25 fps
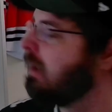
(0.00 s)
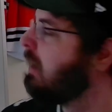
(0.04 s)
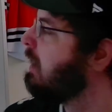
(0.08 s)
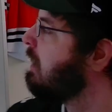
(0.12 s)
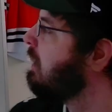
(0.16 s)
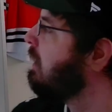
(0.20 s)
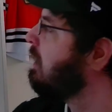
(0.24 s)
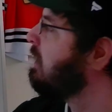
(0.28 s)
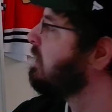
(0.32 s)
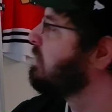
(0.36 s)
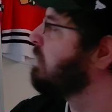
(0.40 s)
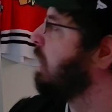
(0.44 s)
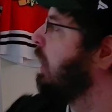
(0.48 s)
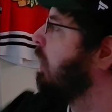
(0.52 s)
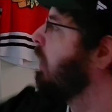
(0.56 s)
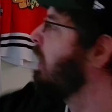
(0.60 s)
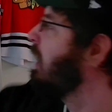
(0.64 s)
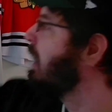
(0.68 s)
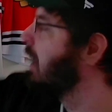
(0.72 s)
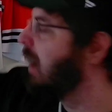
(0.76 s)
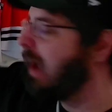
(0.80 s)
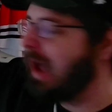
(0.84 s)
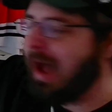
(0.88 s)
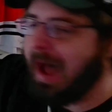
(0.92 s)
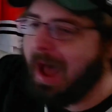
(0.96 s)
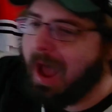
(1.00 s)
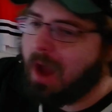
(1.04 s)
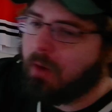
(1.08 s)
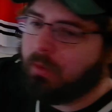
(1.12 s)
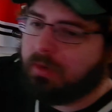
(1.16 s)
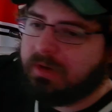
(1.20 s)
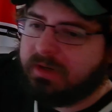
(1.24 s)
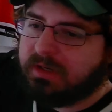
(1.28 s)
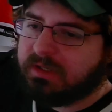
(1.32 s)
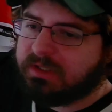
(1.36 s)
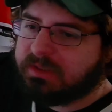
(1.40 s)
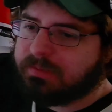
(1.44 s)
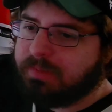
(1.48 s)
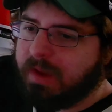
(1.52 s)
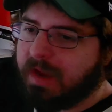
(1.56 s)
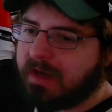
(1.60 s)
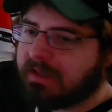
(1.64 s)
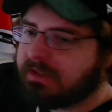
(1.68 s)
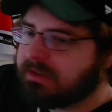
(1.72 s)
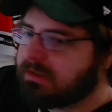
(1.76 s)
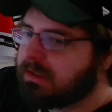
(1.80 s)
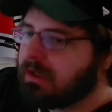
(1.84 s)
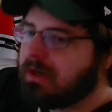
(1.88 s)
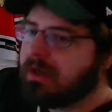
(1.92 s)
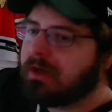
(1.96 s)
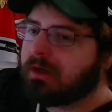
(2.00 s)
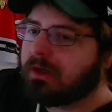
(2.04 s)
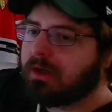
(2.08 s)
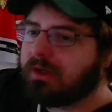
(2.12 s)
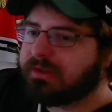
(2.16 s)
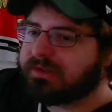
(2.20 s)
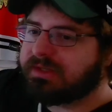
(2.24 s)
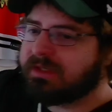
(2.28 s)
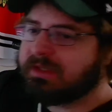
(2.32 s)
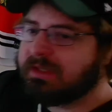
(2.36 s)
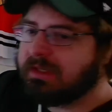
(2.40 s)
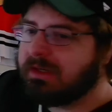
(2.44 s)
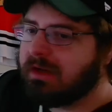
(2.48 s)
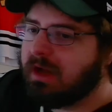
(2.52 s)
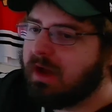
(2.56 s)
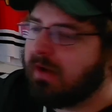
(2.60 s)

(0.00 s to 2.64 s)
So I wouldn't expect Khusnutdinov